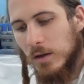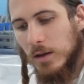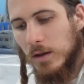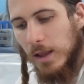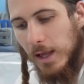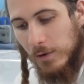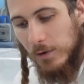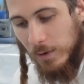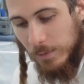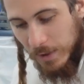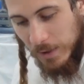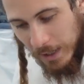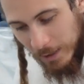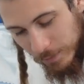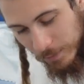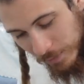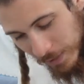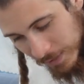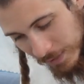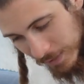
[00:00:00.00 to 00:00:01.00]
Like Rabbi
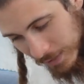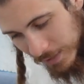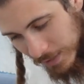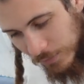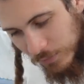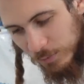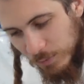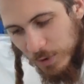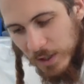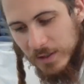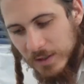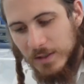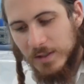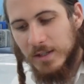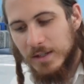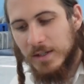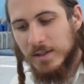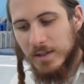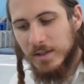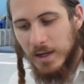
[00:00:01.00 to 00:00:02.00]
Nachman writes in a different place in
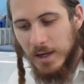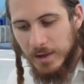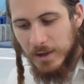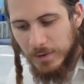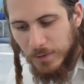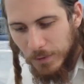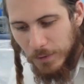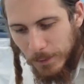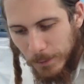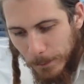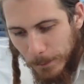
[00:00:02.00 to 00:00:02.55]
68,